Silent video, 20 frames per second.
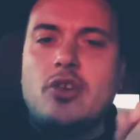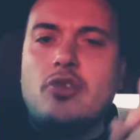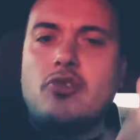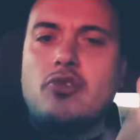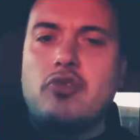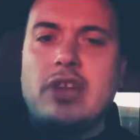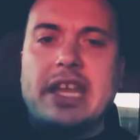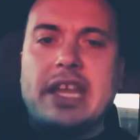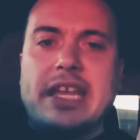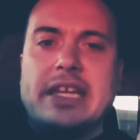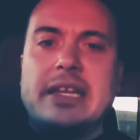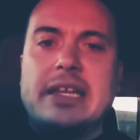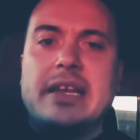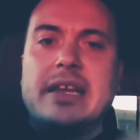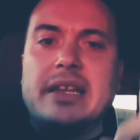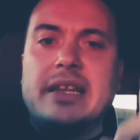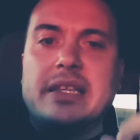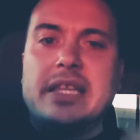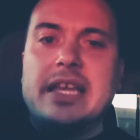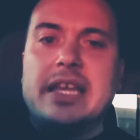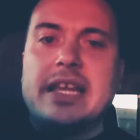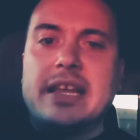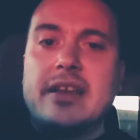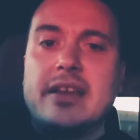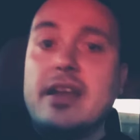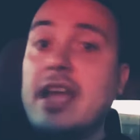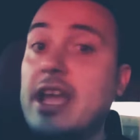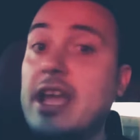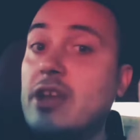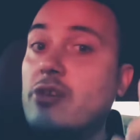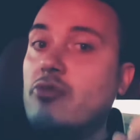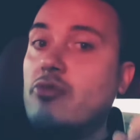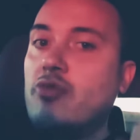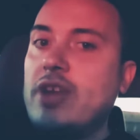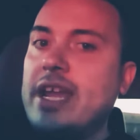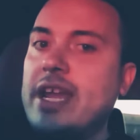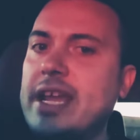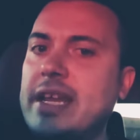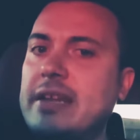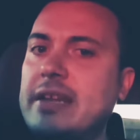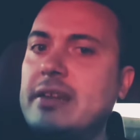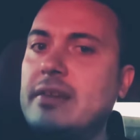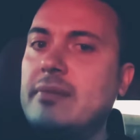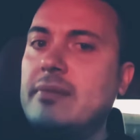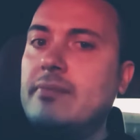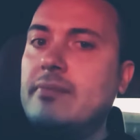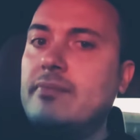Greed did it. And greed